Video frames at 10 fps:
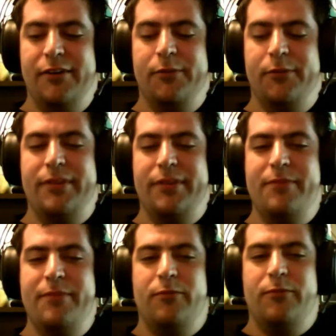
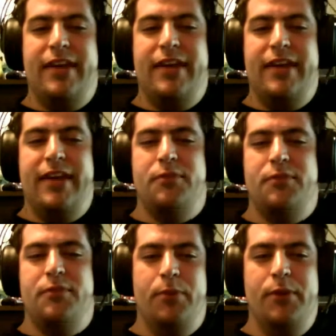Rhythm games,
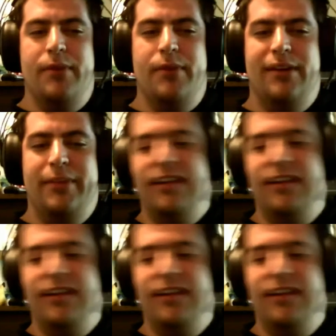boom, I'm in.